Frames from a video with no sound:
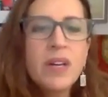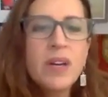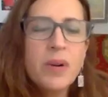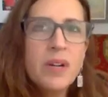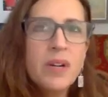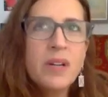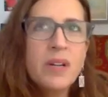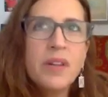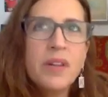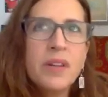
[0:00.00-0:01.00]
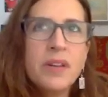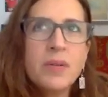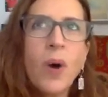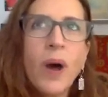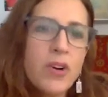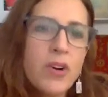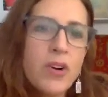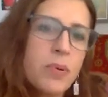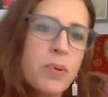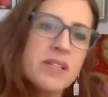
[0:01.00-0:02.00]
you know, the
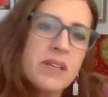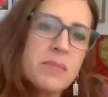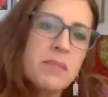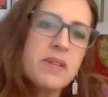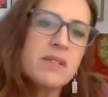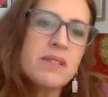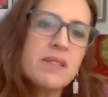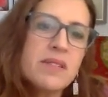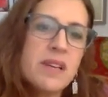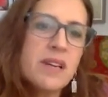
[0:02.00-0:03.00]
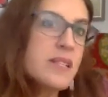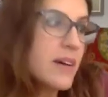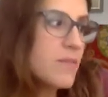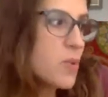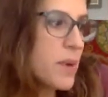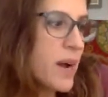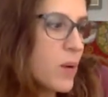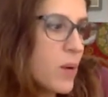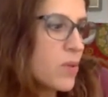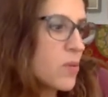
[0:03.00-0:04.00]
quieter person sometimes does have more
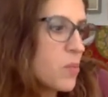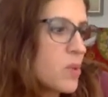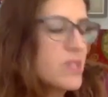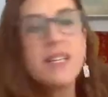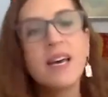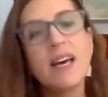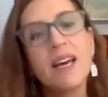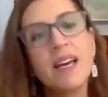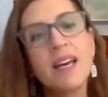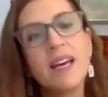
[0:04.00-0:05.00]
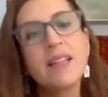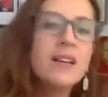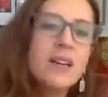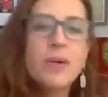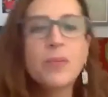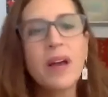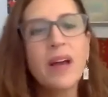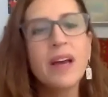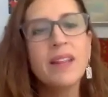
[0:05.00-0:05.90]
power or more say, and you know,